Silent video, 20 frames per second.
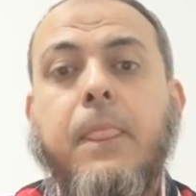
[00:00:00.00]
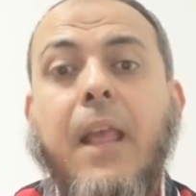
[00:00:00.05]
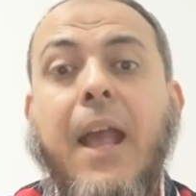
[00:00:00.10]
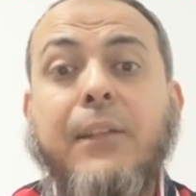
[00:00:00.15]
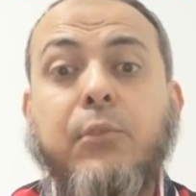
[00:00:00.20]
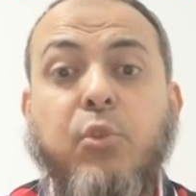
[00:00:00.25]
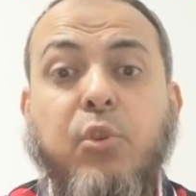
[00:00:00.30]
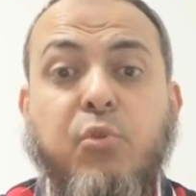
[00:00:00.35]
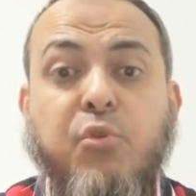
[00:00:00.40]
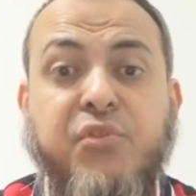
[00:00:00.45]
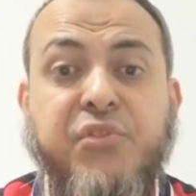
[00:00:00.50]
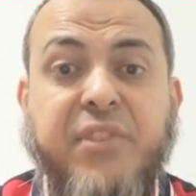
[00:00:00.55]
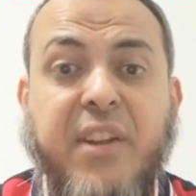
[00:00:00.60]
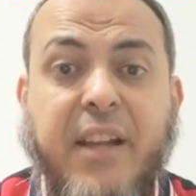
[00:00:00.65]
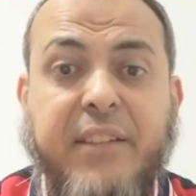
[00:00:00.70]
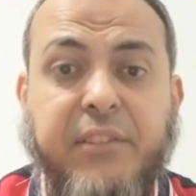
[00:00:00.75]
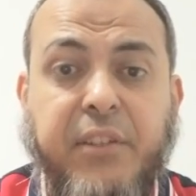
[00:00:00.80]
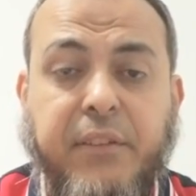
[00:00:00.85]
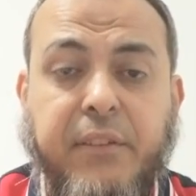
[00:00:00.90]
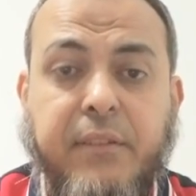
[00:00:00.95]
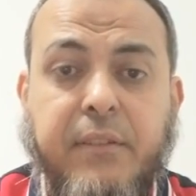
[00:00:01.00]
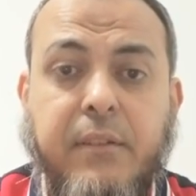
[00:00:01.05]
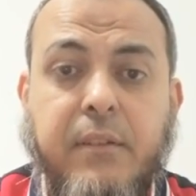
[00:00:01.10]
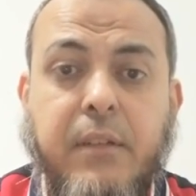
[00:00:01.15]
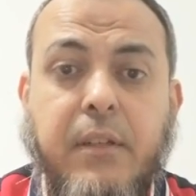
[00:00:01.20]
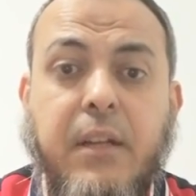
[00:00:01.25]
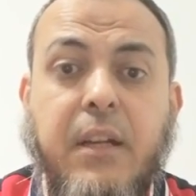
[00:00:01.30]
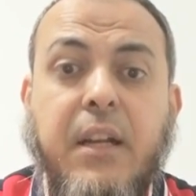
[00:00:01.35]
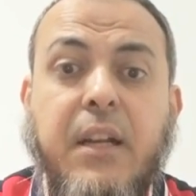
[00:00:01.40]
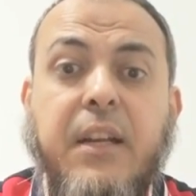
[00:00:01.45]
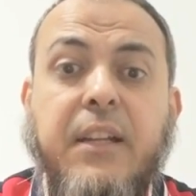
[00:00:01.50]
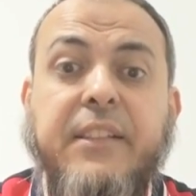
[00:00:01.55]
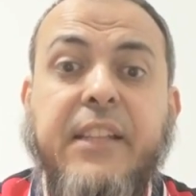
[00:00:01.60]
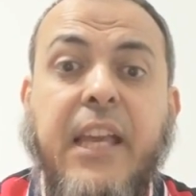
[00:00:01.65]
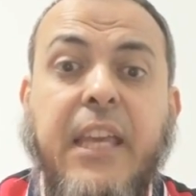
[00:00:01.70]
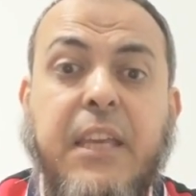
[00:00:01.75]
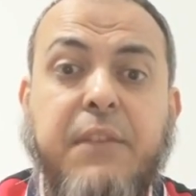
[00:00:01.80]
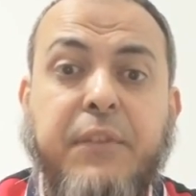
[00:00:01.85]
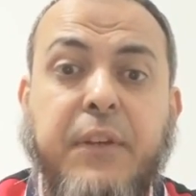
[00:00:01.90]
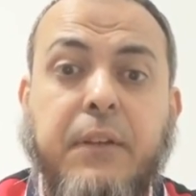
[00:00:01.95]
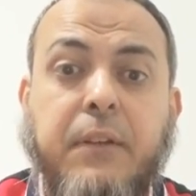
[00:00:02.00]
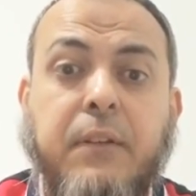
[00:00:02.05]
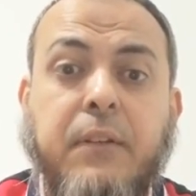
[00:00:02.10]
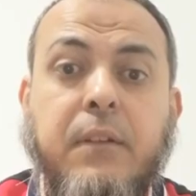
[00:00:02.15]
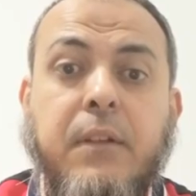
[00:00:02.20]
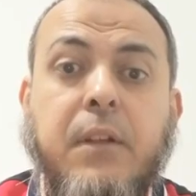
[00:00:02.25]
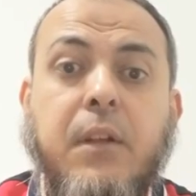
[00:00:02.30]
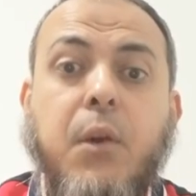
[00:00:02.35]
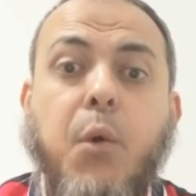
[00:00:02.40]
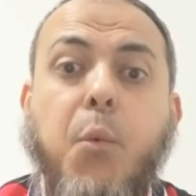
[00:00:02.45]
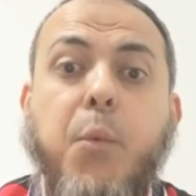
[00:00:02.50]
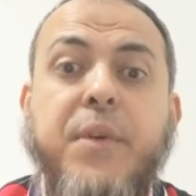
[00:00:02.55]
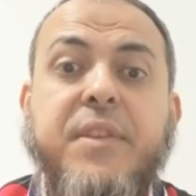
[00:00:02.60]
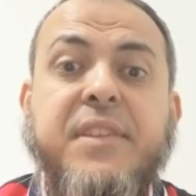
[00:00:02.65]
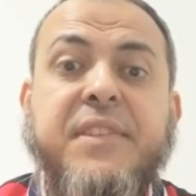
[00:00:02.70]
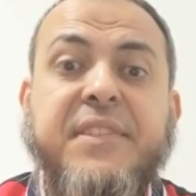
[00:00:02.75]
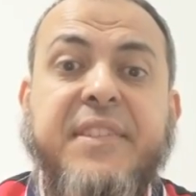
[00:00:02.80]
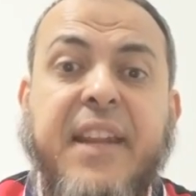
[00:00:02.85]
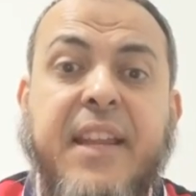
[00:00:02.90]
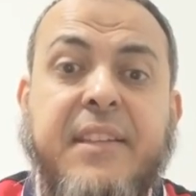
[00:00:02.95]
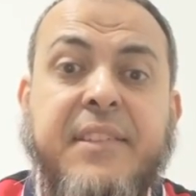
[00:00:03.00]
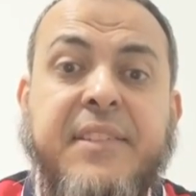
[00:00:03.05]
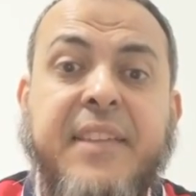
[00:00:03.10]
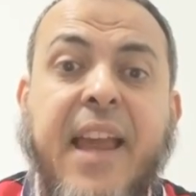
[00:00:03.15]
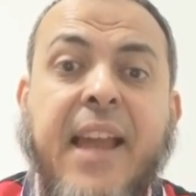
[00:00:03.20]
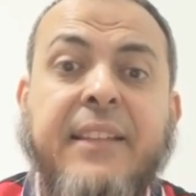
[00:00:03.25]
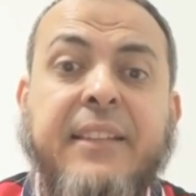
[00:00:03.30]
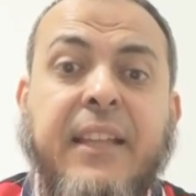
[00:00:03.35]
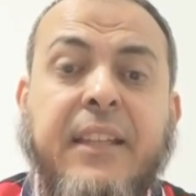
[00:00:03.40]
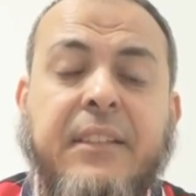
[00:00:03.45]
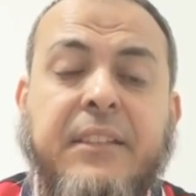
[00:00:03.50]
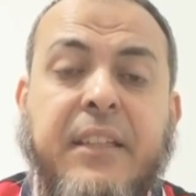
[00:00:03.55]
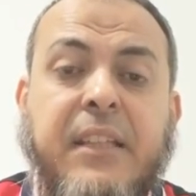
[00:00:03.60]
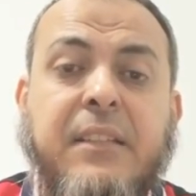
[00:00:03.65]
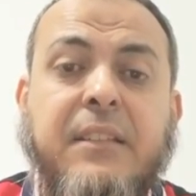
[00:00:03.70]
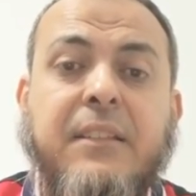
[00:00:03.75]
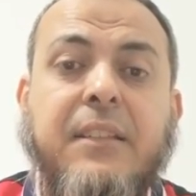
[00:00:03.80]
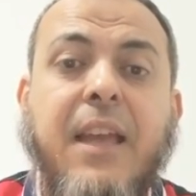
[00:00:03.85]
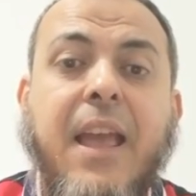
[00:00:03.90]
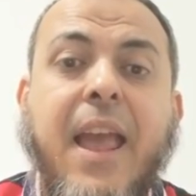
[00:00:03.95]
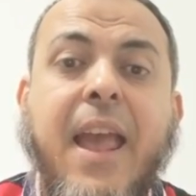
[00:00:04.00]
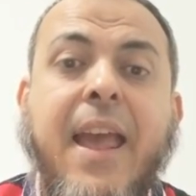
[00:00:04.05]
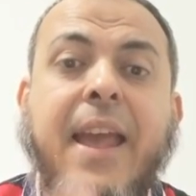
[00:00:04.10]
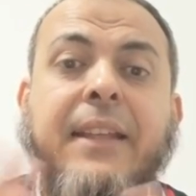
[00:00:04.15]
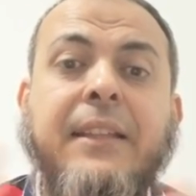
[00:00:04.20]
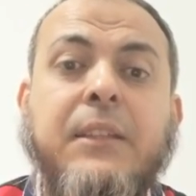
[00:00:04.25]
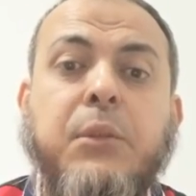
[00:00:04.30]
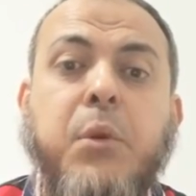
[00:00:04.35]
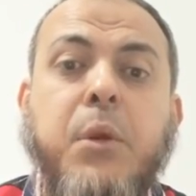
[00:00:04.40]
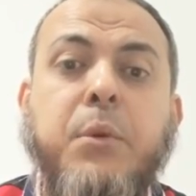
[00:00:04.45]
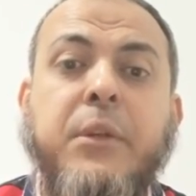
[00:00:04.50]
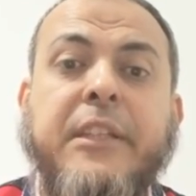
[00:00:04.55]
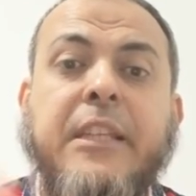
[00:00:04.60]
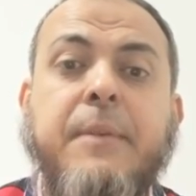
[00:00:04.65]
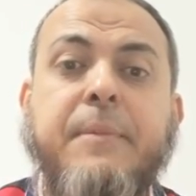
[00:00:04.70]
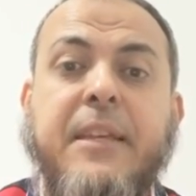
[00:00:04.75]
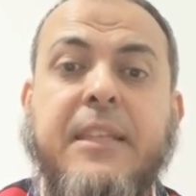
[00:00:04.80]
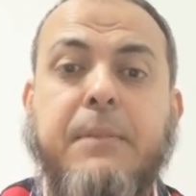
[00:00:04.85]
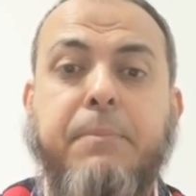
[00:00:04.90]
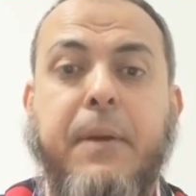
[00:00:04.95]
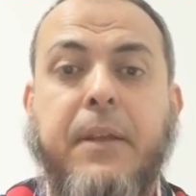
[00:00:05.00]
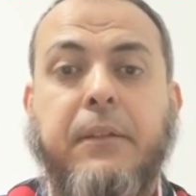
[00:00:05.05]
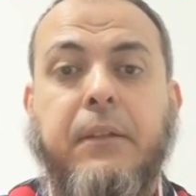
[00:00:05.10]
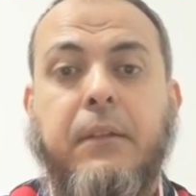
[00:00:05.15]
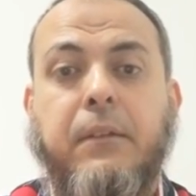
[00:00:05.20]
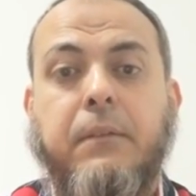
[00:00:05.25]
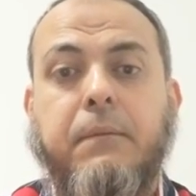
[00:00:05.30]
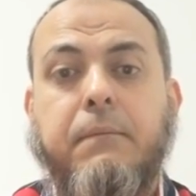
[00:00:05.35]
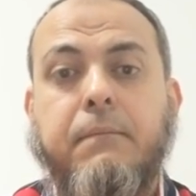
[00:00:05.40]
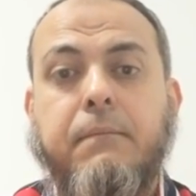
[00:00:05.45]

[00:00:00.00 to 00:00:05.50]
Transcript: And we constructed the heaven with strength and indeed and we will keep expanding